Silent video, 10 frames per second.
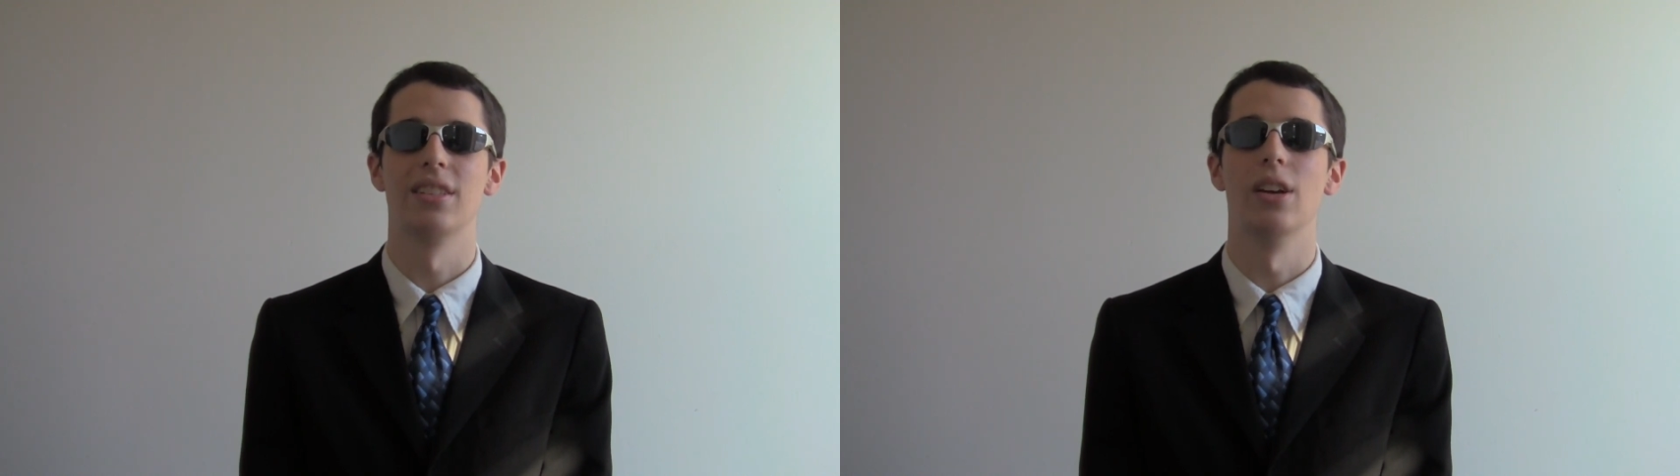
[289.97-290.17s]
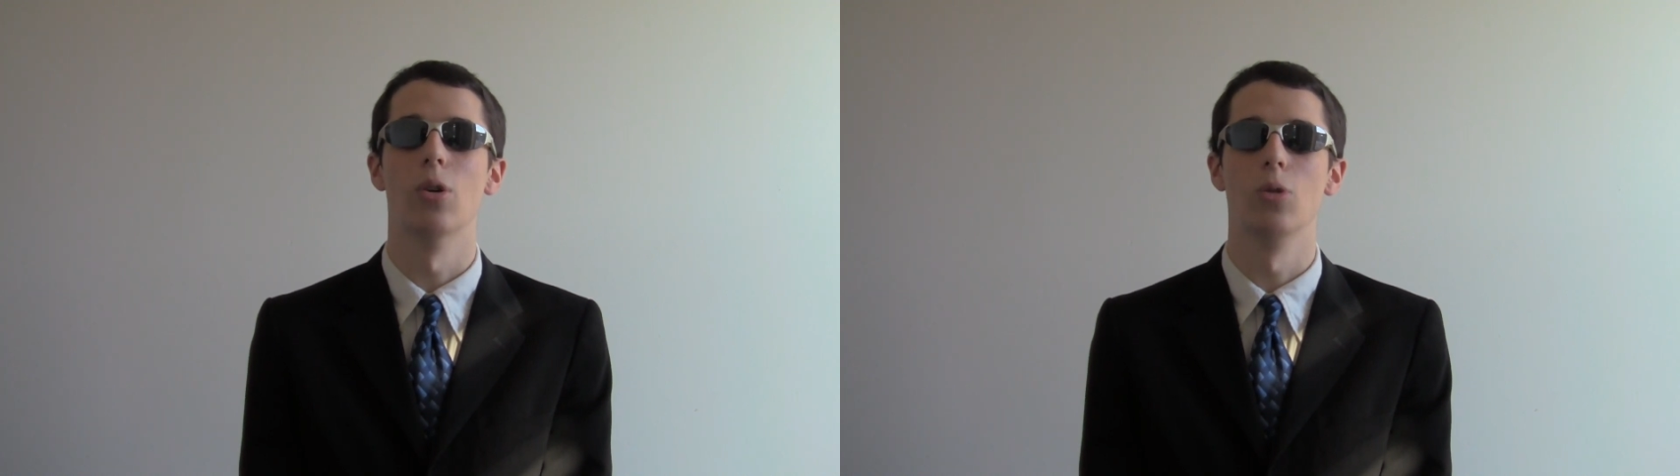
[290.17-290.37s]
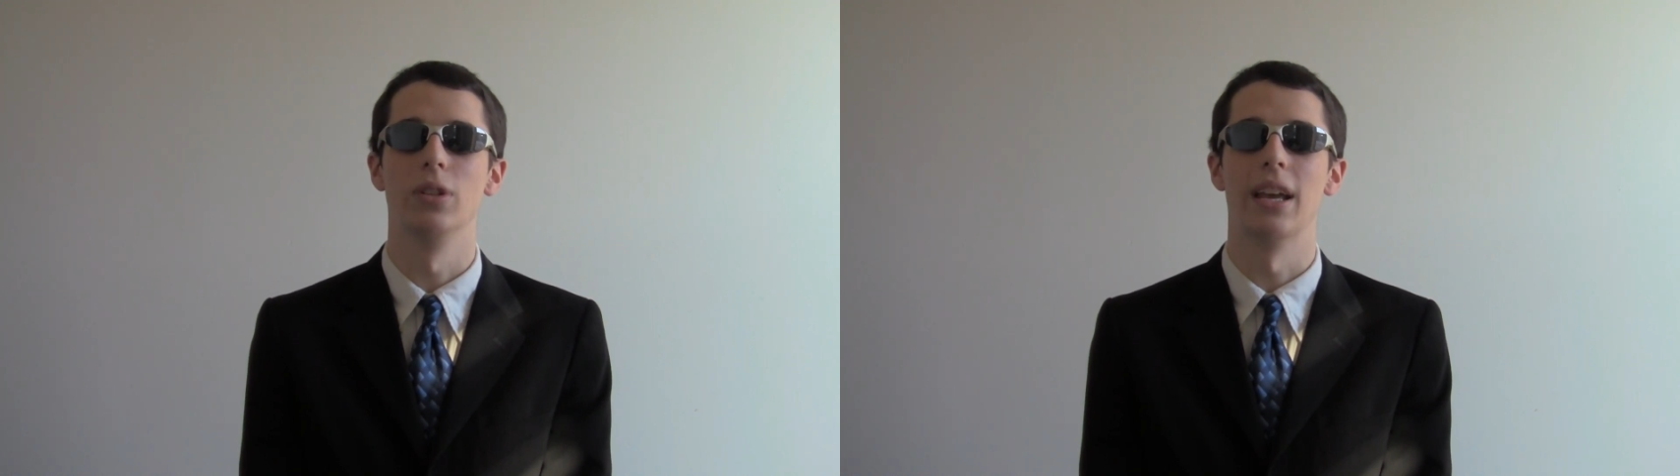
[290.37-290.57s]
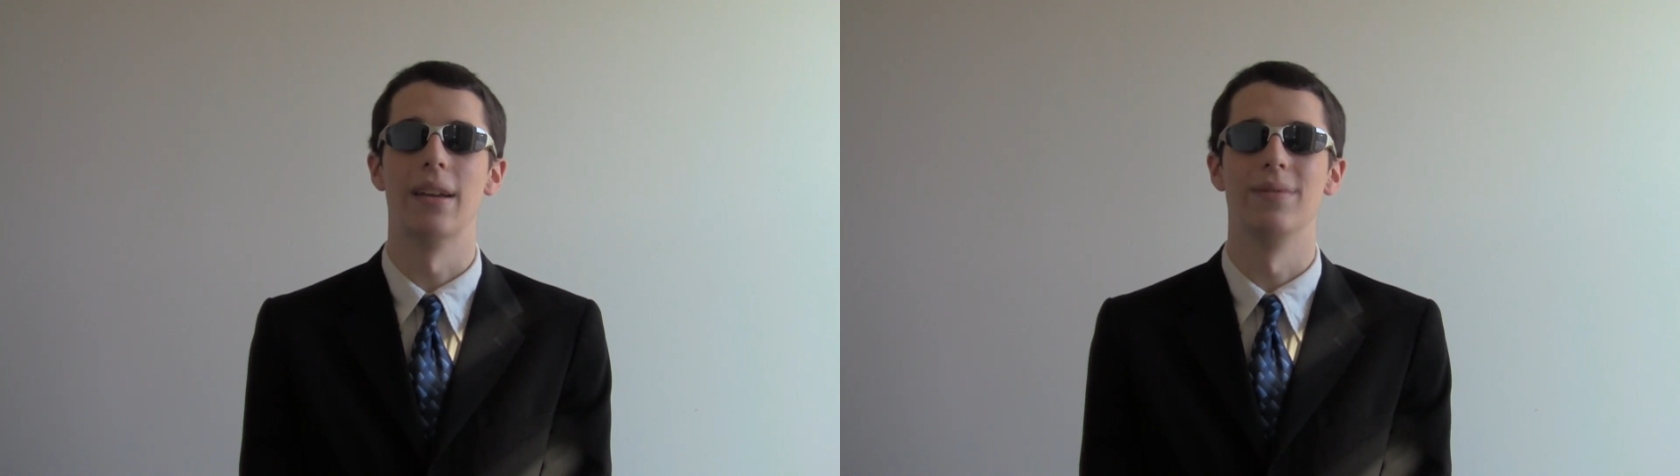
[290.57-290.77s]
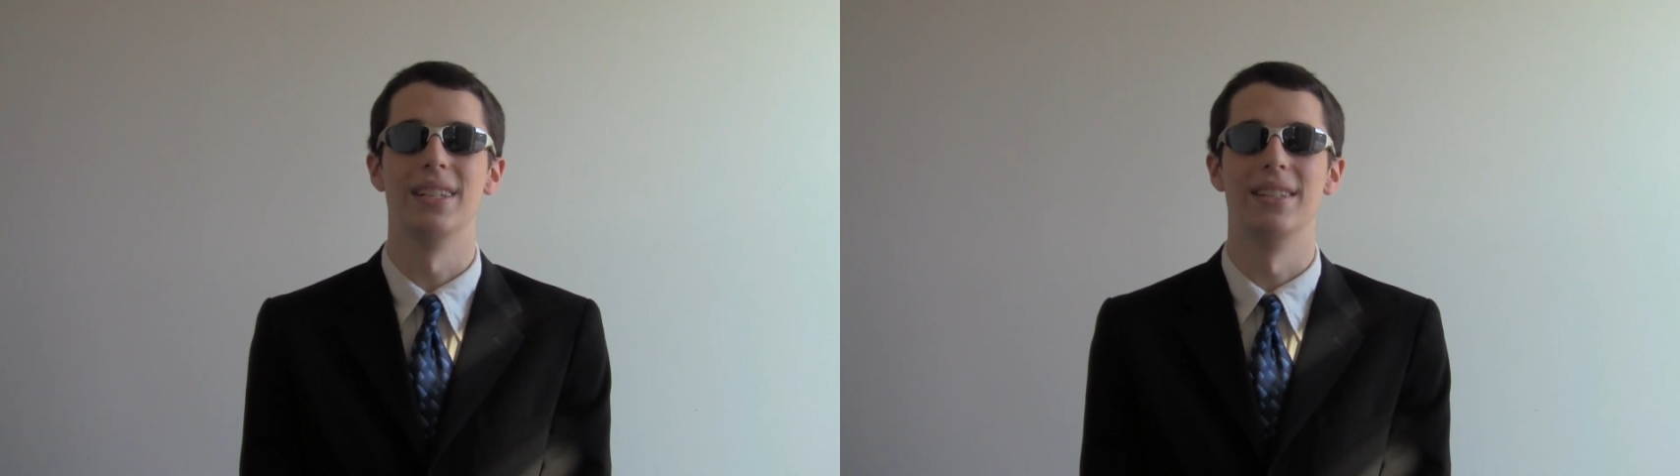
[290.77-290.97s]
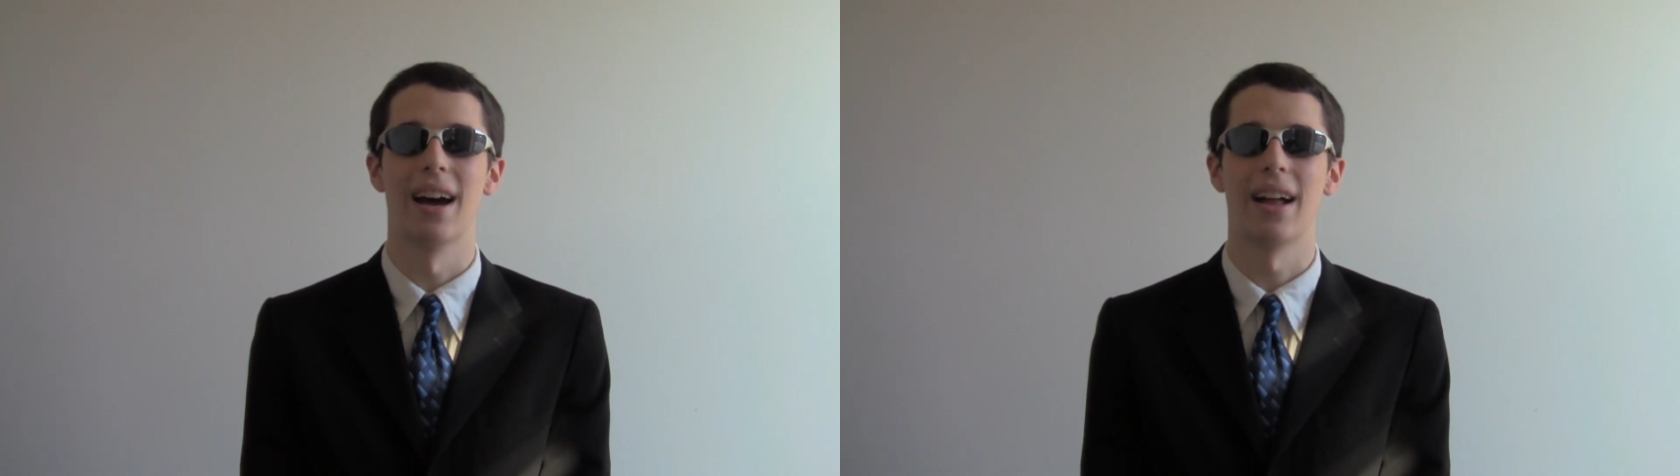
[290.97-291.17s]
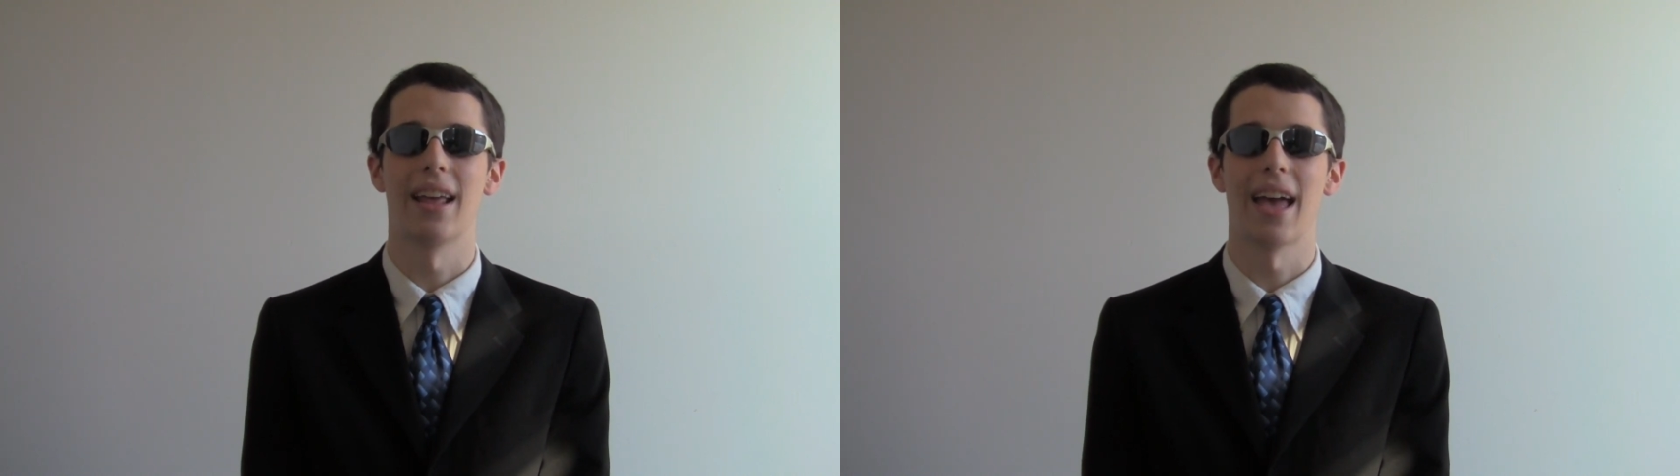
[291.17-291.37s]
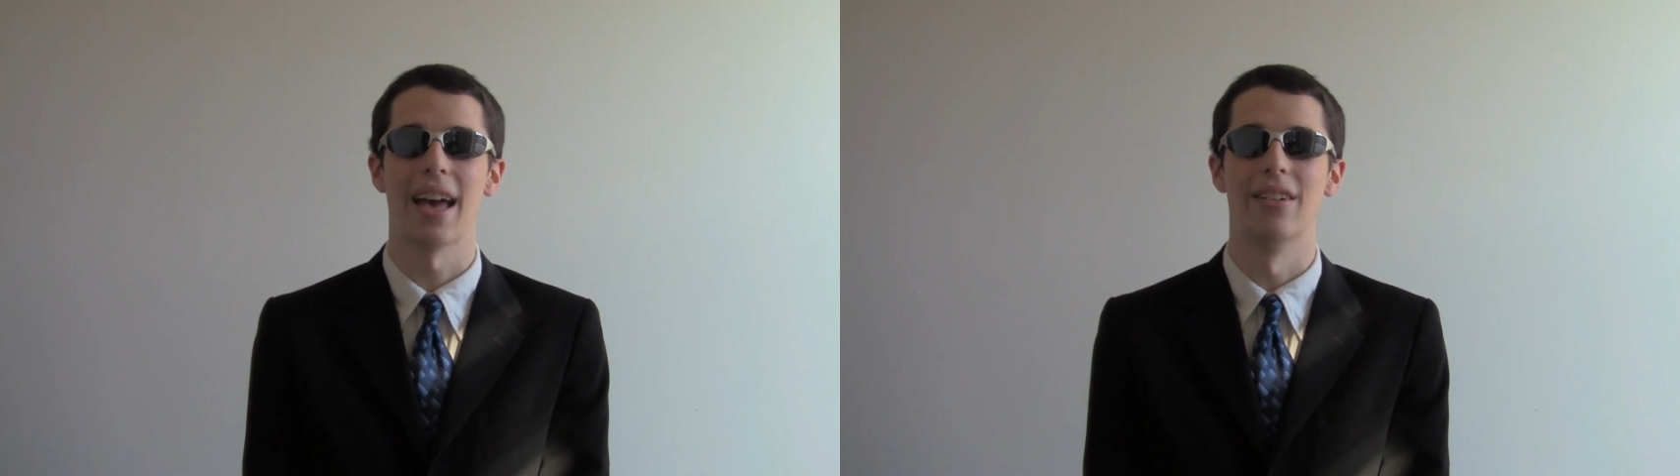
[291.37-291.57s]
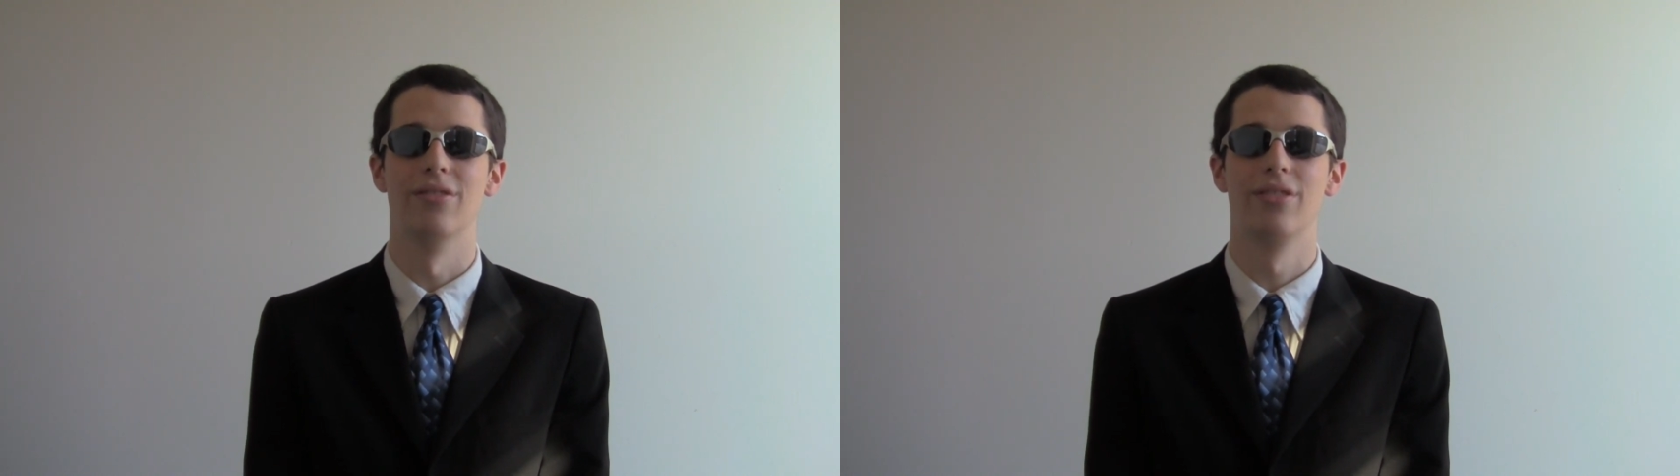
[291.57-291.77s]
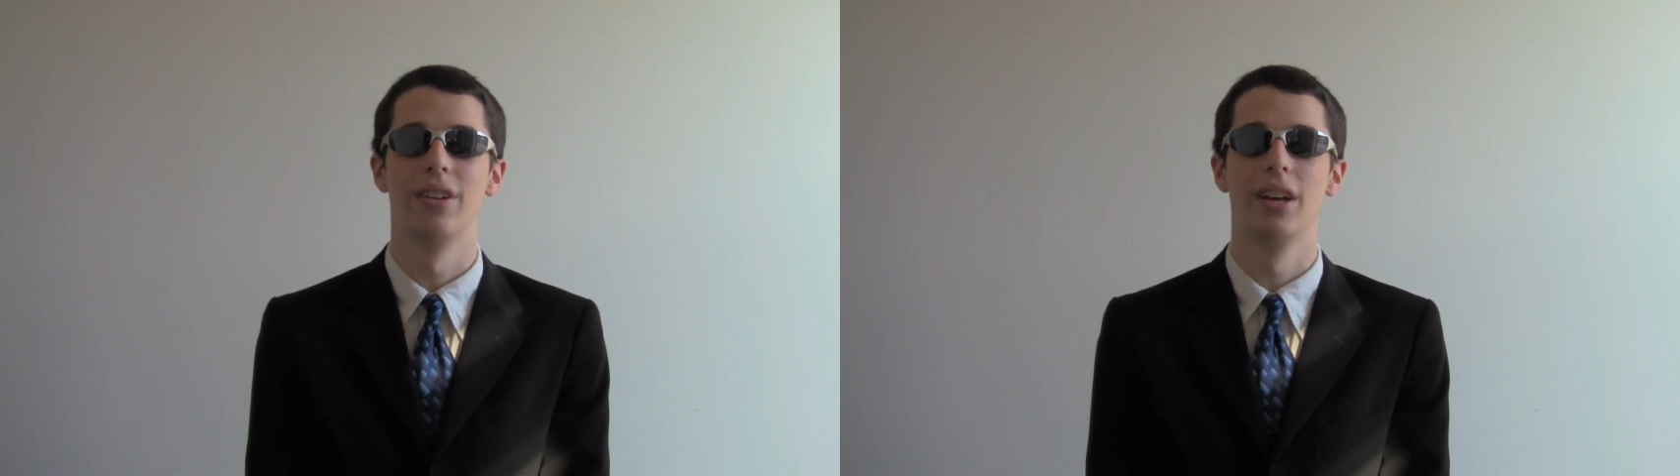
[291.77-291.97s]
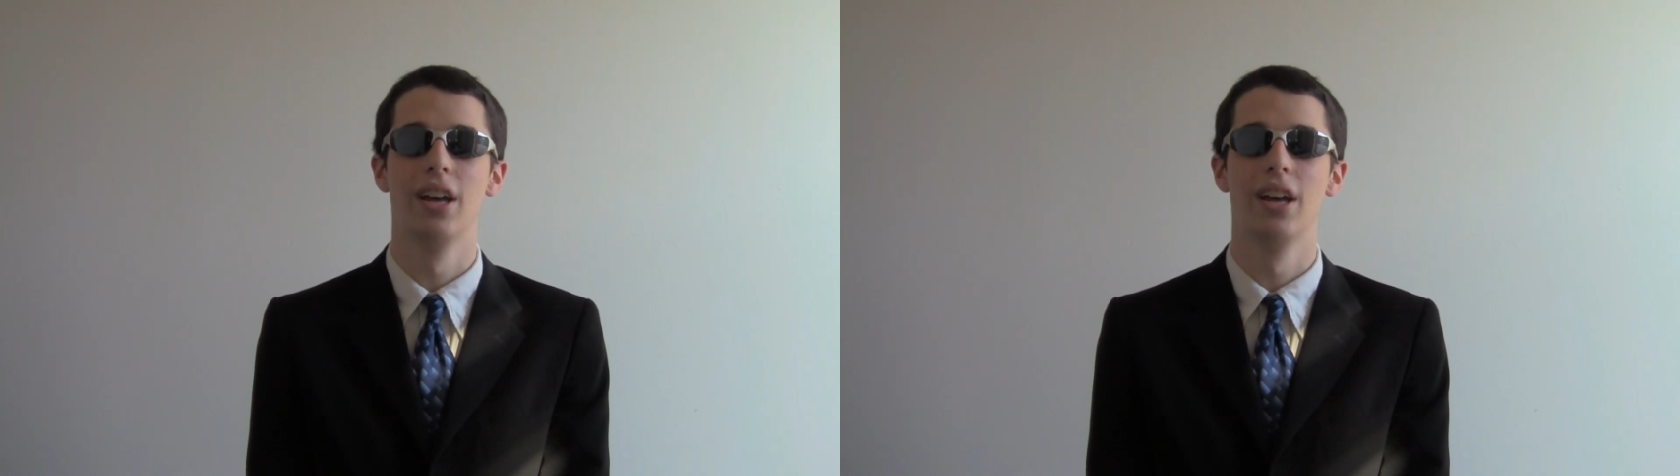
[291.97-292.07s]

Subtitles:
the old game did not have.